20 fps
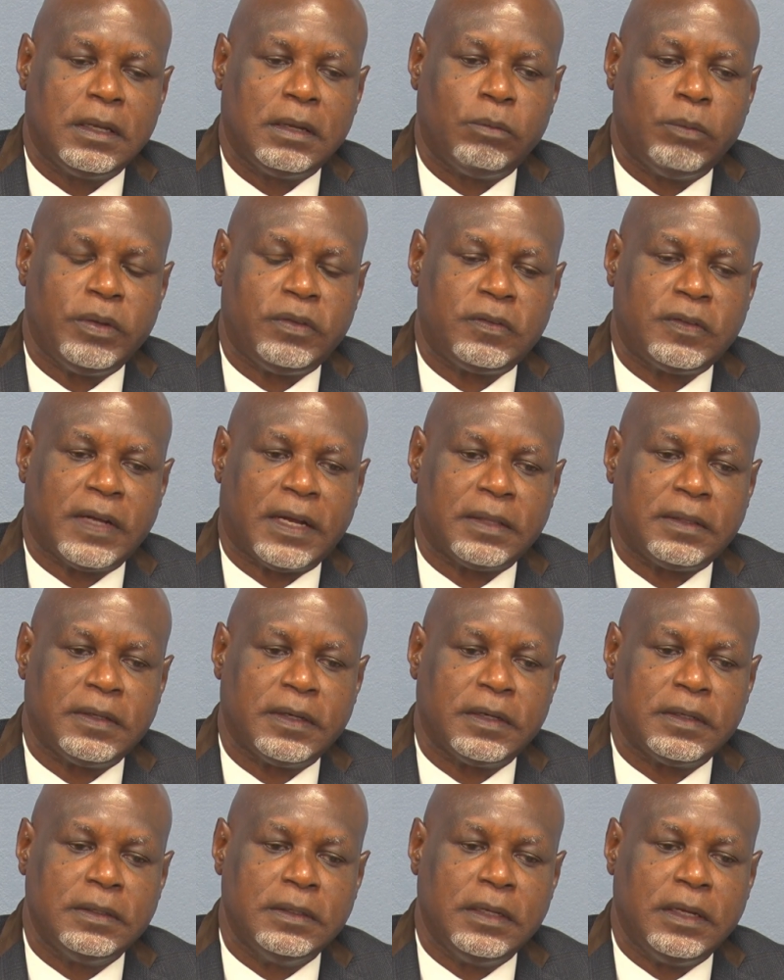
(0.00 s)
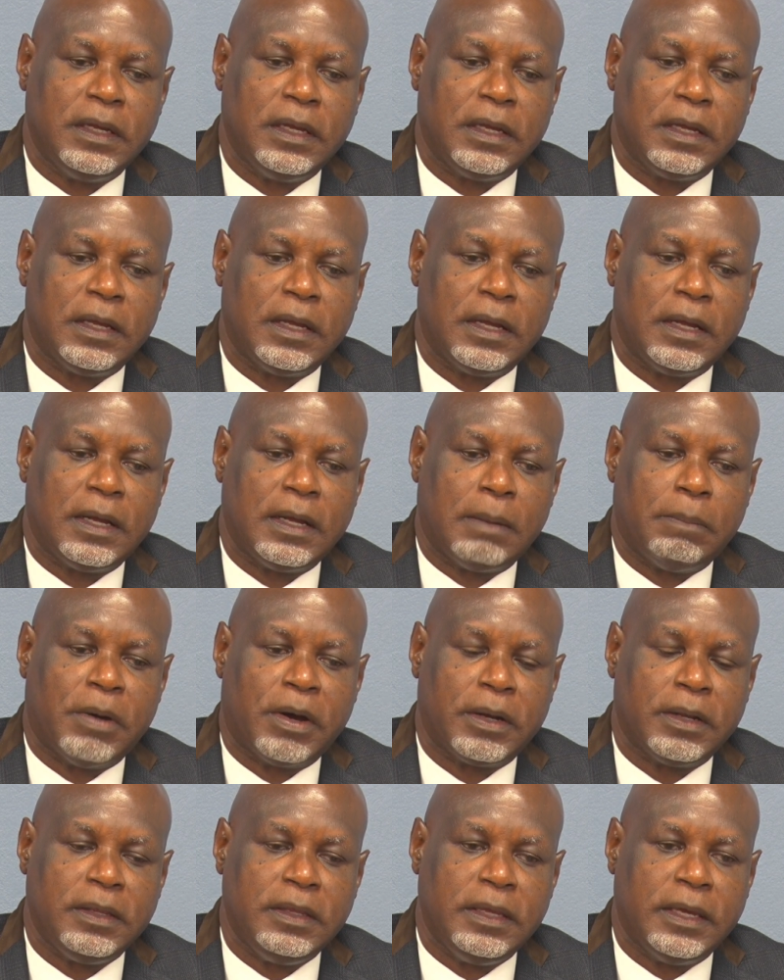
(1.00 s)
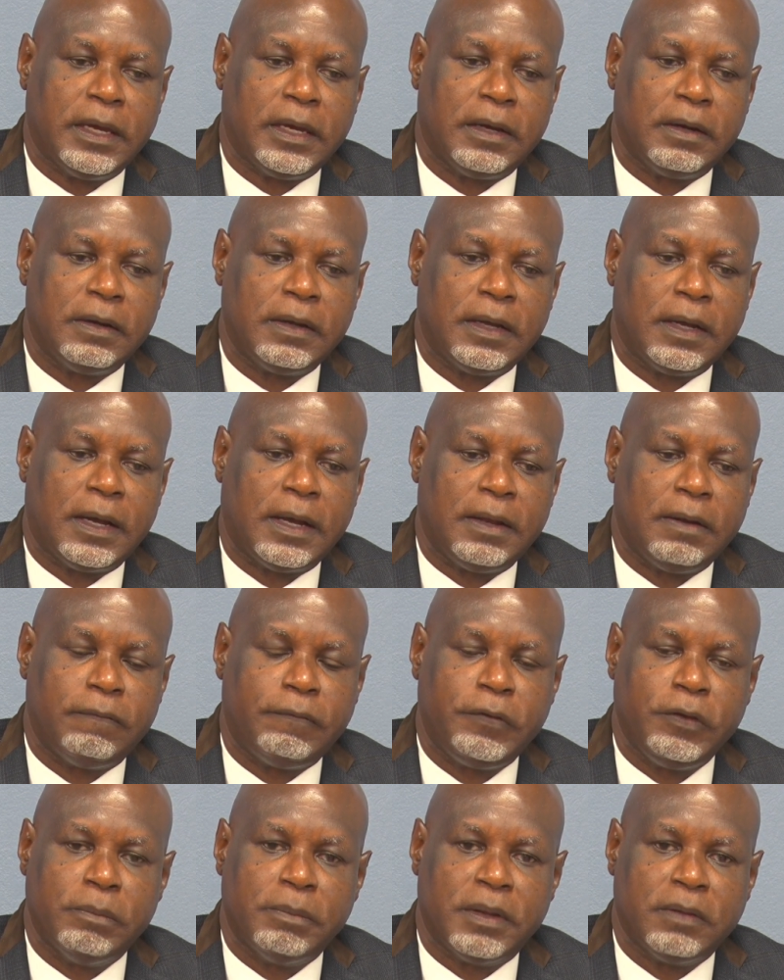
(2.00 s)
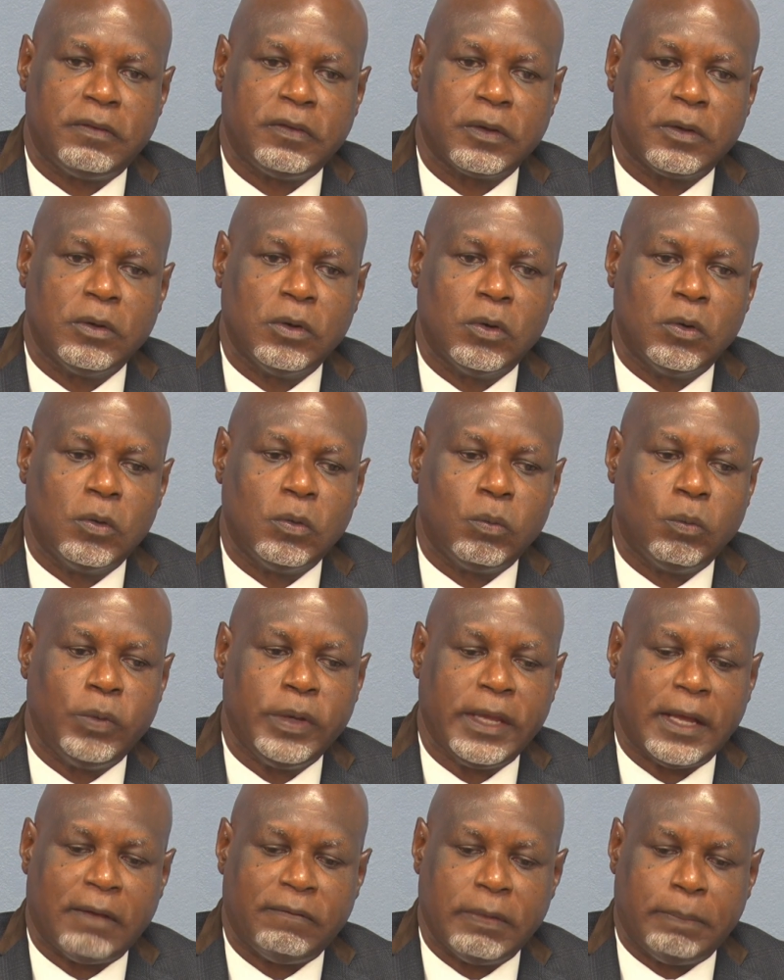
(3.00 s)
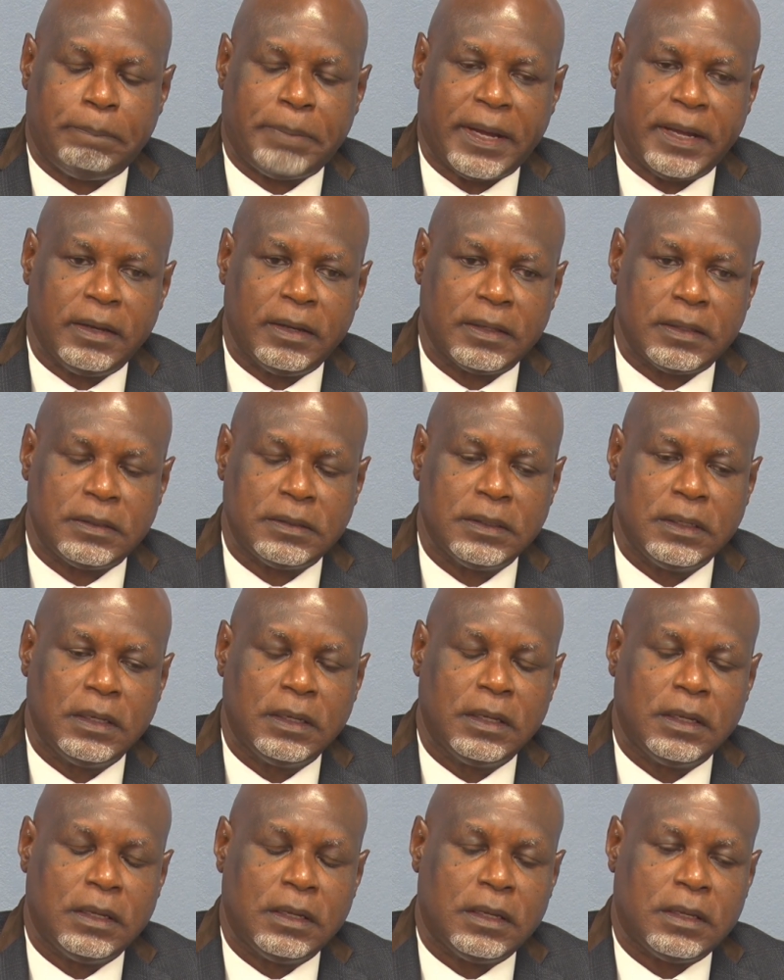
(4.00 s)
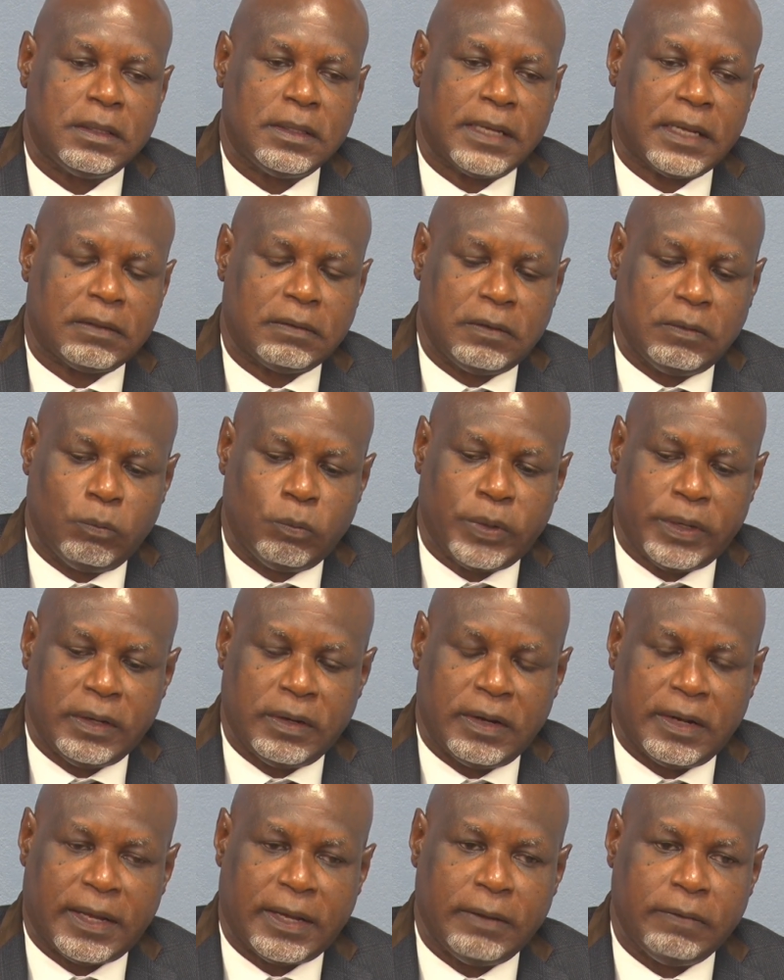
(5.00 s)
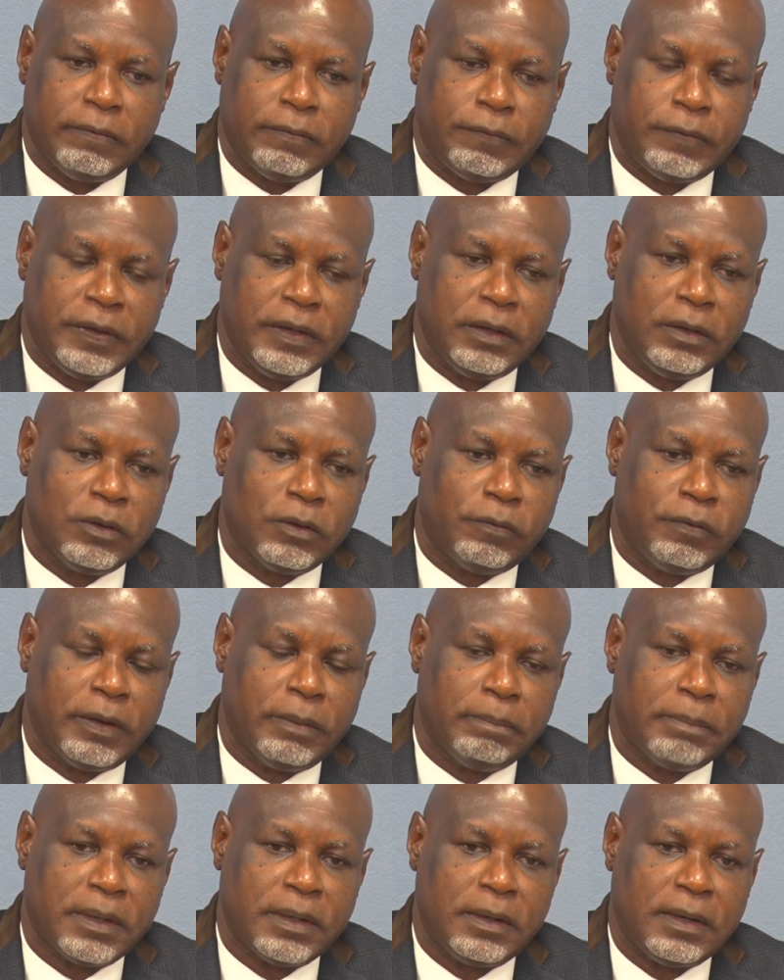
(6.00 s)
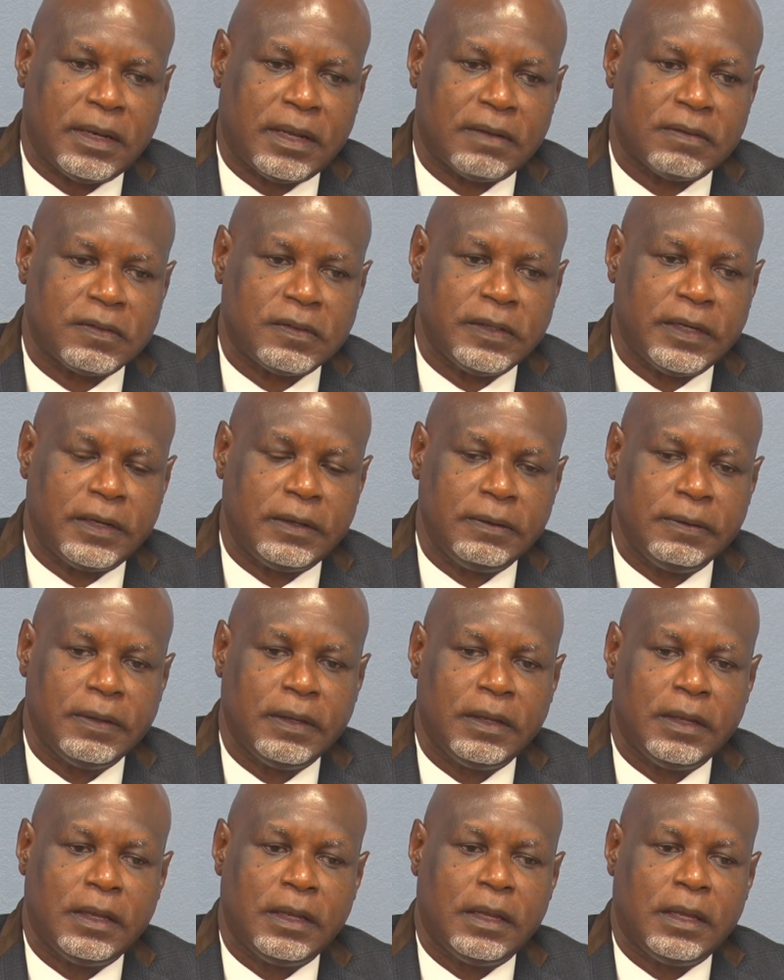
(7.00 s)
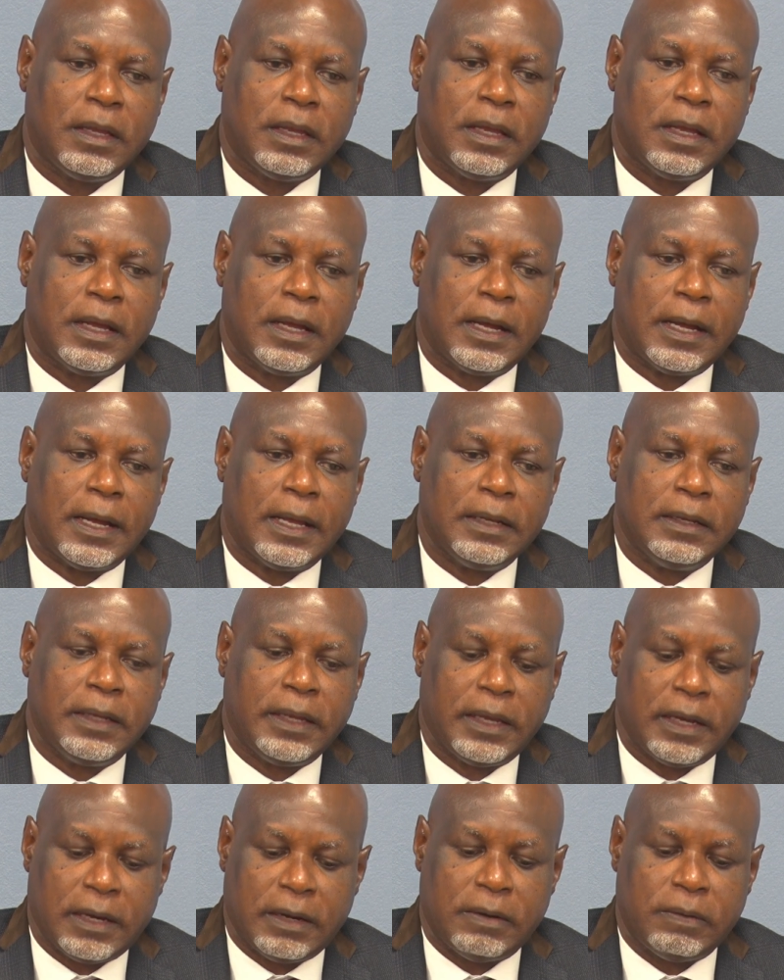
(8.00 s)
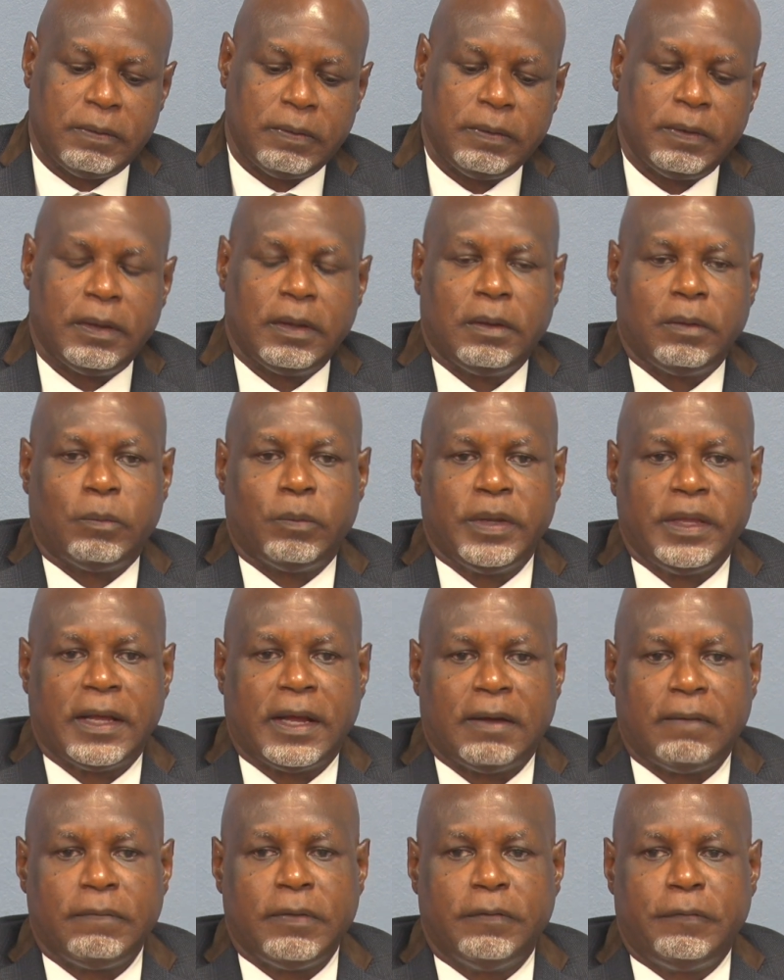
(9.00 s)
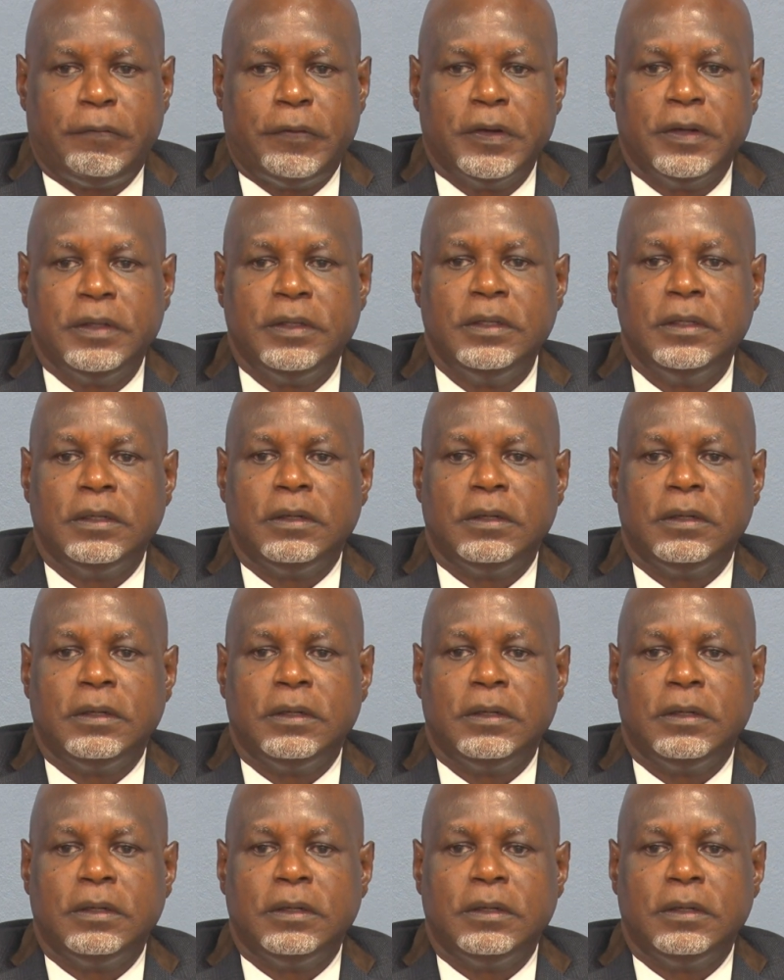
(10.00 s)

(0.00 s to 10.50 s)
We started about a year and a few months ago. We have a pilot that went live in November last year, and here we have the third